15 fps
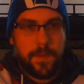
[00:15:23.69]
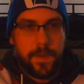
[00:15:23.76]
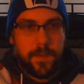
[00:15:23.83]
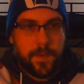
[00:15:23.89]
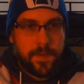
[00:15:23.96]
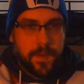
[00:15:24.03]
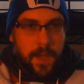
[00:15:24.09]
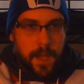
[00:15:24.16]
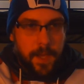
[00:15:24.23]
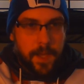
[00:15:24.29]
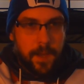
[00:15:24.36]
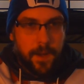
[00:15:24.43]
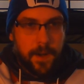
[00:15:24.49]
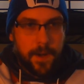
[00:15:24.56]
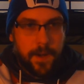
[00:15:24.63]
in the
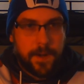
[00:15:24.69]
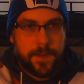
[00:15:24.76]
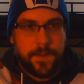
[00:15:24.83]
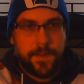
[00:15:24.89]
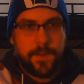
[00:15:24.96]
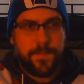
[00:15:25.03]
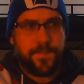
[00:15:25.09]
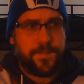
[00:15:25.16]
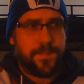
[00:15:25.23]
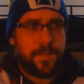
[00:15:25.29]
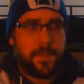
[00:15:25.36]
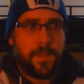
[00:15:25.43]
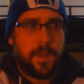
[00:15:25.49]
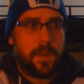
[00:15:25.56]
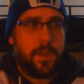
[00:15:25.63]
stockyards,
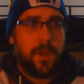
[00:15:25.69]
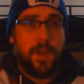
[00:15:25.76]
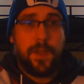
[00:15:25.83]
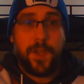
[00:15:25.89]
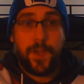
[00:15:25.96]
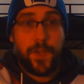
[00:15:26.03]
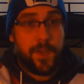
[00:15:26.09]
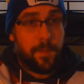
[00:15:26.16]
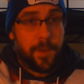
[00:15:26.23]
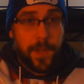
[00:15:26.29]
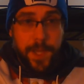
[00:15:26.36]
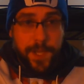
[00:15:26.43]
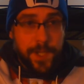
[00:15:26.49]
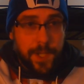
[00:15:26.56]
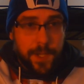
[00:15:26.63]
to the
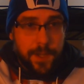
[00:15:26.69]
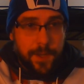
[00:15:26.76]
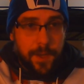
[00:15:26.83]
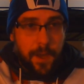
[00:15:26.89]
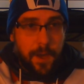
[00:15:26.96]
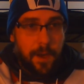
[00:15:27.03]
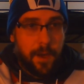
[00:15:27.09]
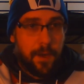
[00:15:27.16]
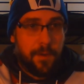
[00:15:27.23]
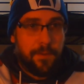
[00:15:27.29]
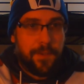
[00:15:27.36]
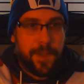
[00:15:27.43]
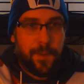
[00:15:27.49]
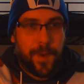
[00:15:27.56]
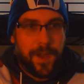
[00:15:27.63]
depletion of
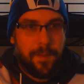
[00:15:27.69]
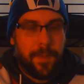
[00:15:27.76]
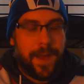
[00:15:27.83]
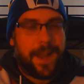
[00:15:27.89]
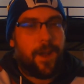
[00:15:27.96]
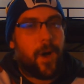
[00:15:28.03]
the white pine.